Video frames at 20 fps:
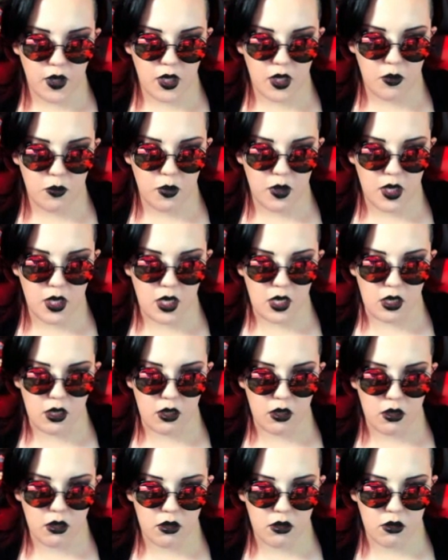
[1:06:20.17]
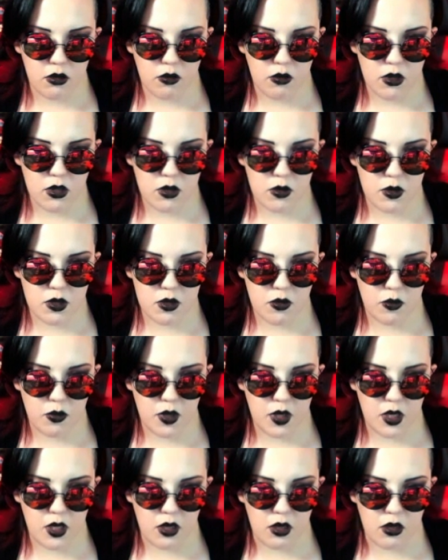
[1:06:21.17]
Fucking pink. I want it to be so
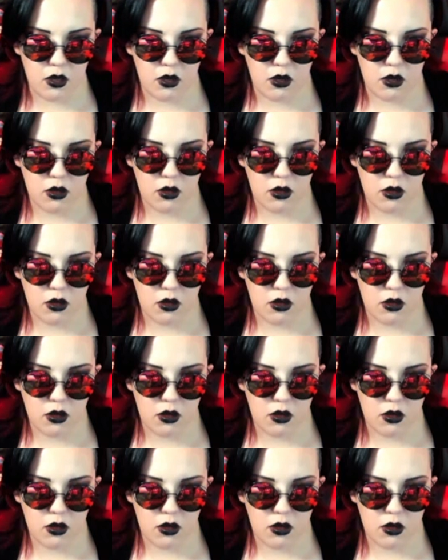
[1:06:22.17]
pink.